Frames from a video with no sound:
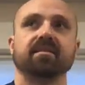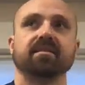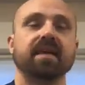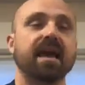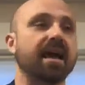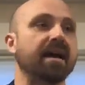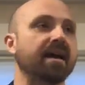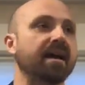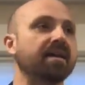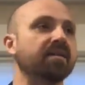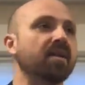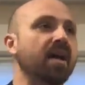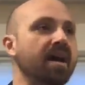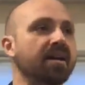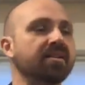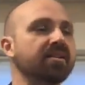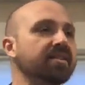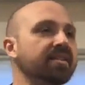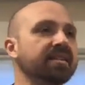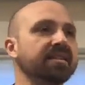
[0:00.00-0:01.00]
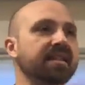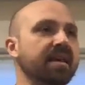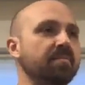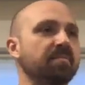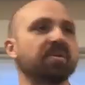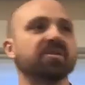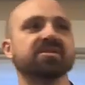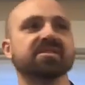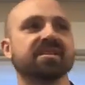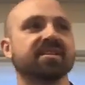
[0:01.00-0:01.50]
Yeah. And how do you think that
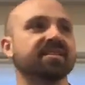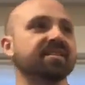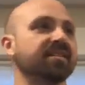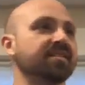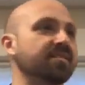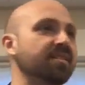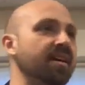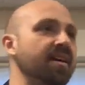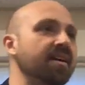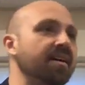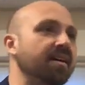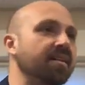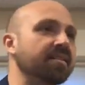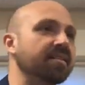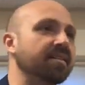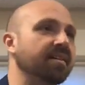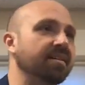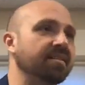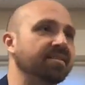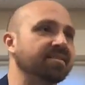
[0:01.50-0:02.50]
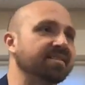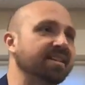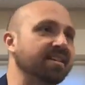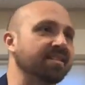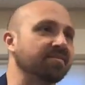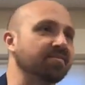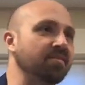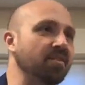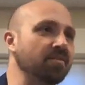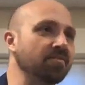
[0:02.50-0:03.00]
person on the other side of
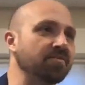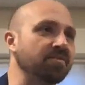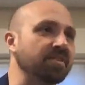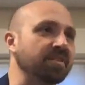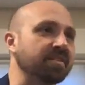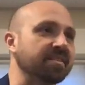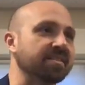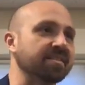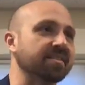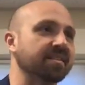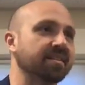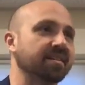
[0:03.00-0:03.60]
the phone feels?